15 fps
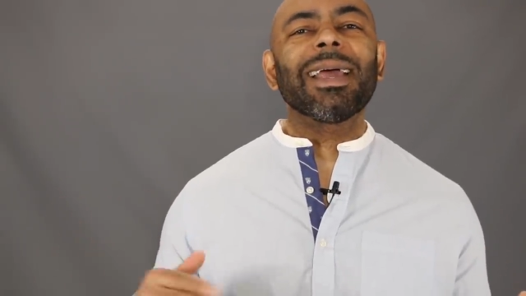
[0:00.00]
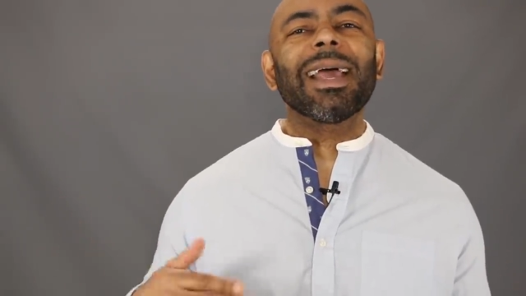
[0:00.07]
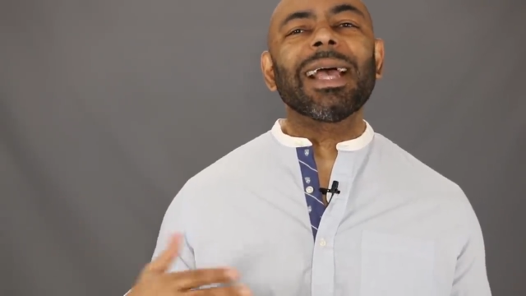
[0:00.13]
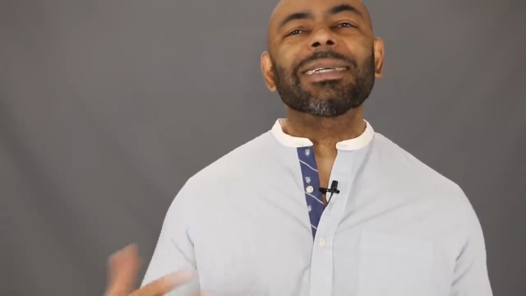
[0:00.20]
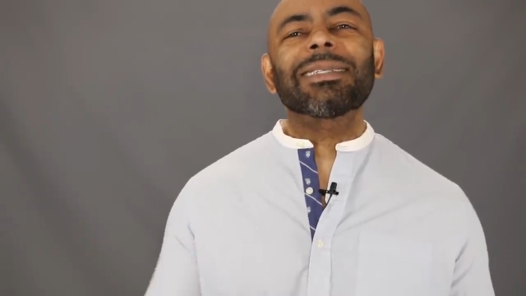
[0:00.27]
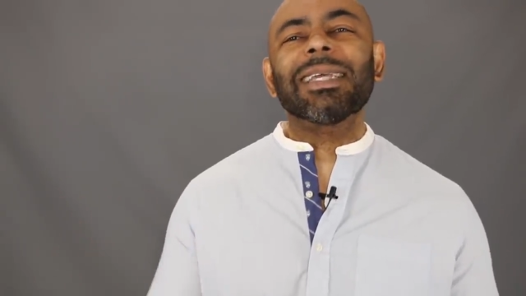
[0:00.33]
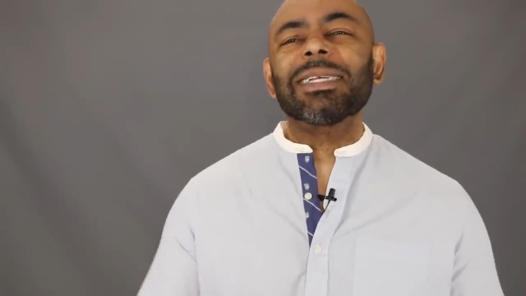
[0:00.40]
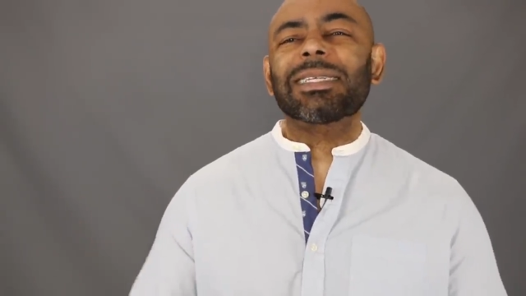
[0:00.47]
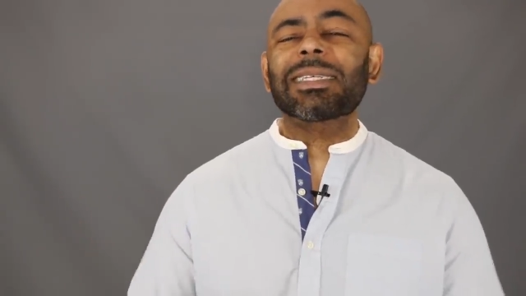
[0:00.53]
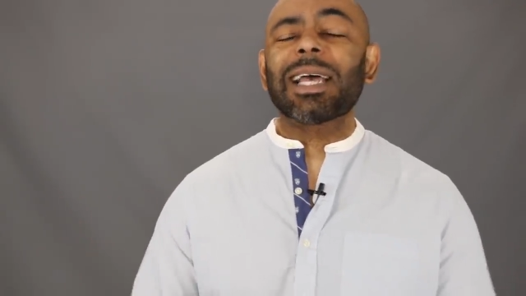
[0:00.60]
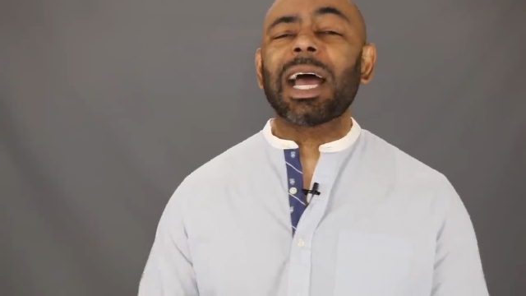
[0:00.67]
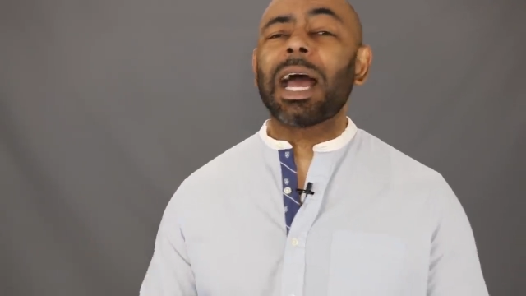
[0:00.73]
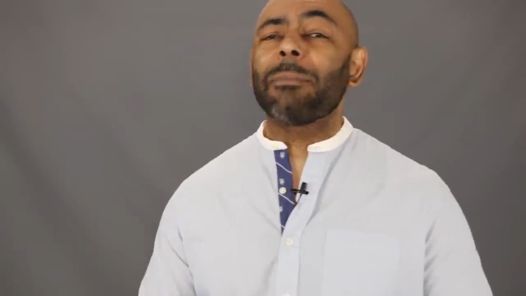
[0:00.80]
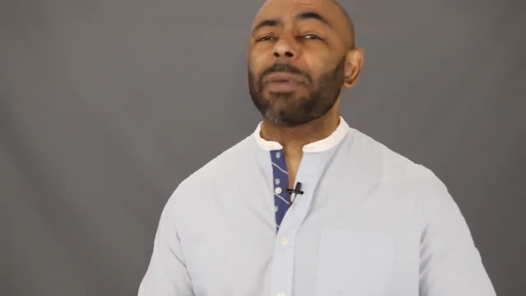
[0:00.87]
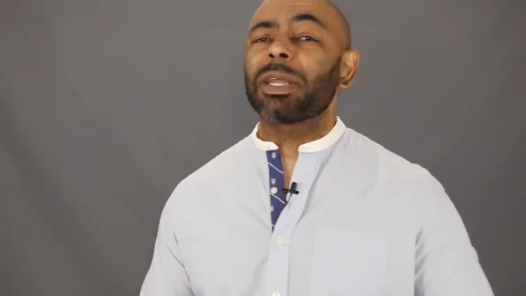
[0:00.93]
As this
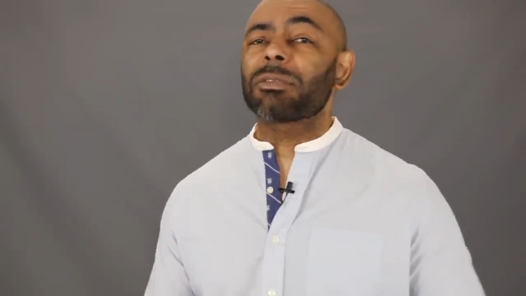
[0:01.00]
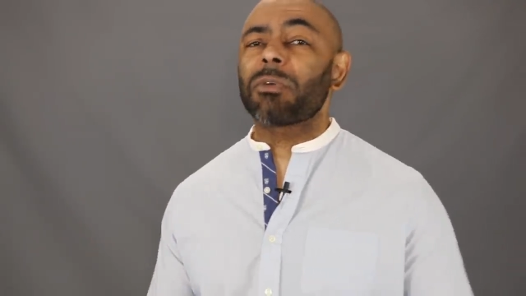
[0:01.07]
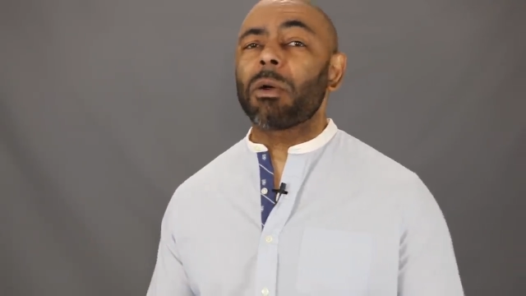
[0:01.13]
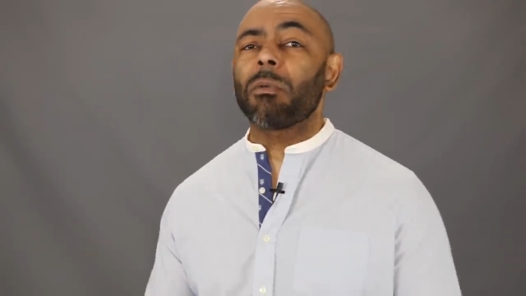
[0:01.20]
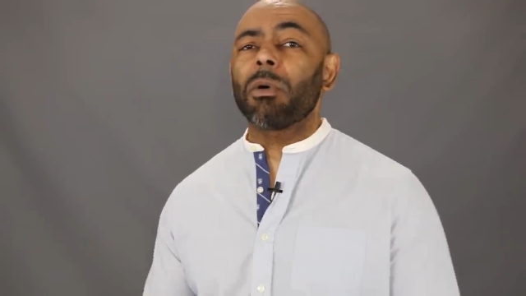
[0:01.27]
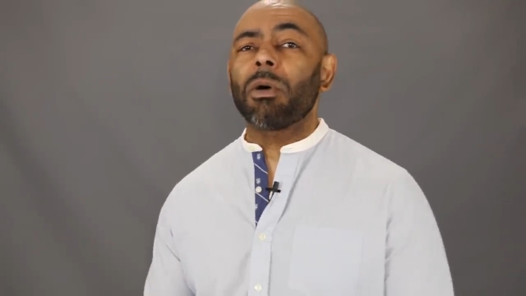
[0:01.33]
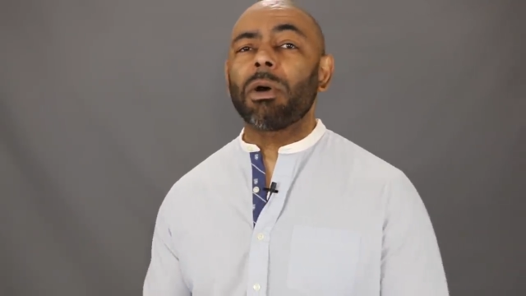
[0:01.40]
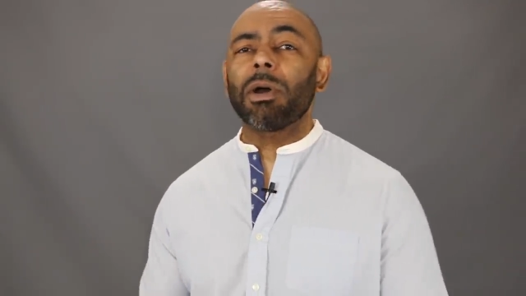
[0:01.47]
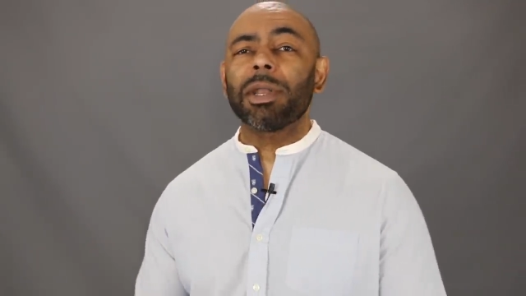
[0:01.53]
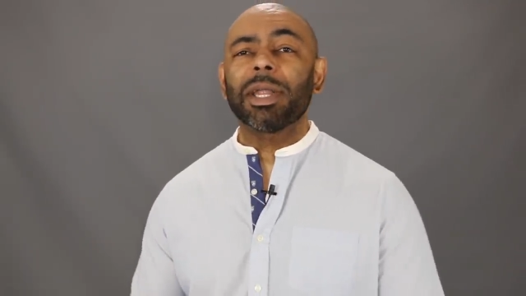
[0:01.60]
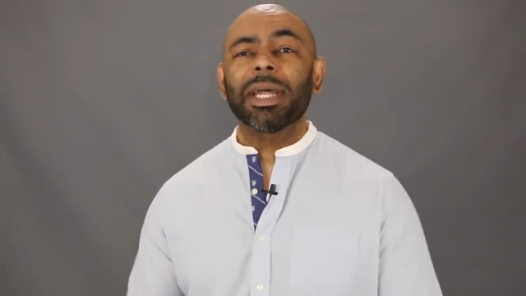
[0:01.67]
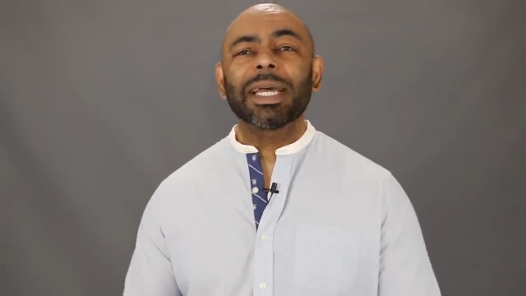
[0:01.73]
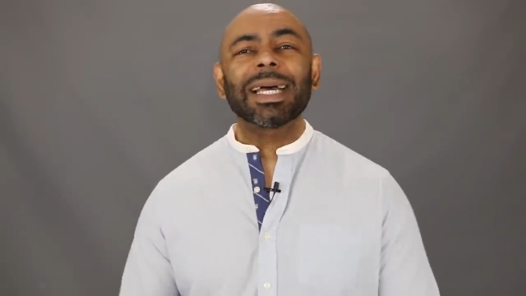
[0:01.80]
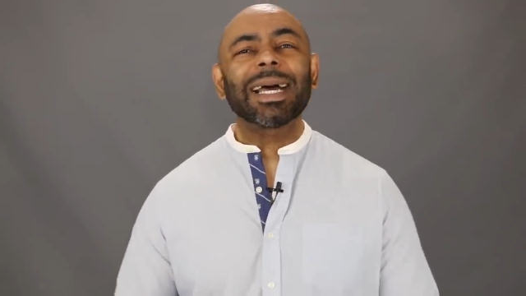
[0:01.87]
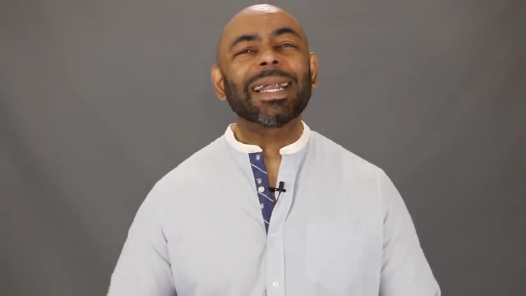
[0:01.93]
time I throw on
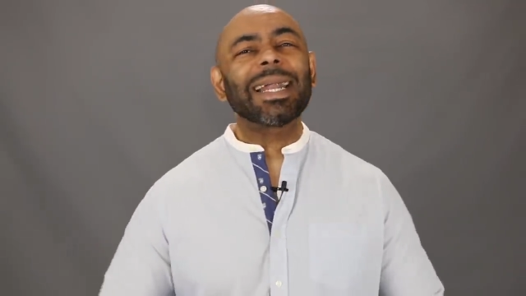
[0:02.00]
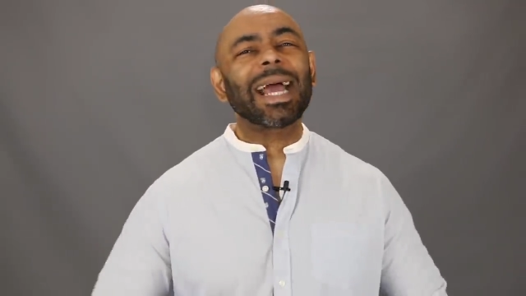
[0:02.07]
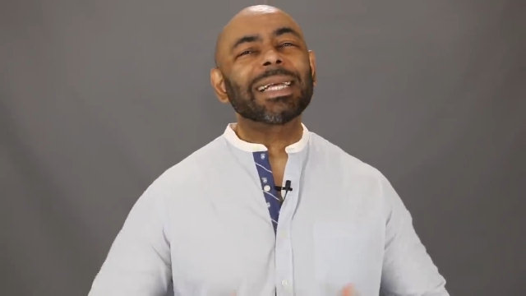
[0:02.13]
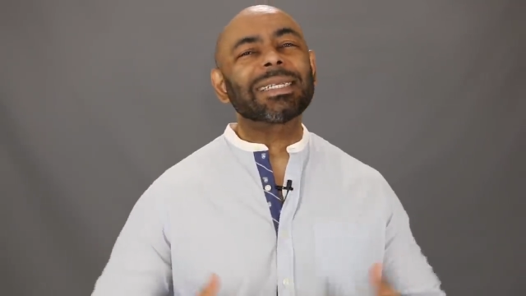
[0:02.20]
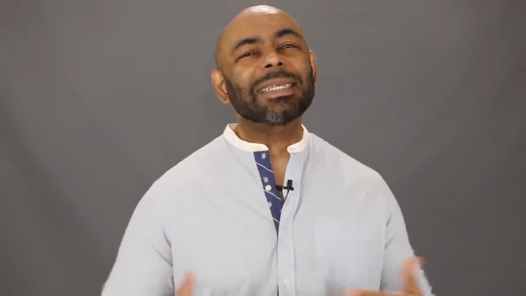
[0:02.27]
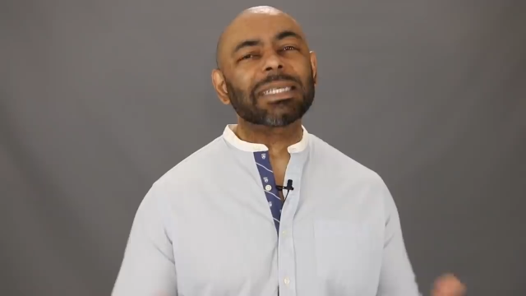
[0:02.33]
a nice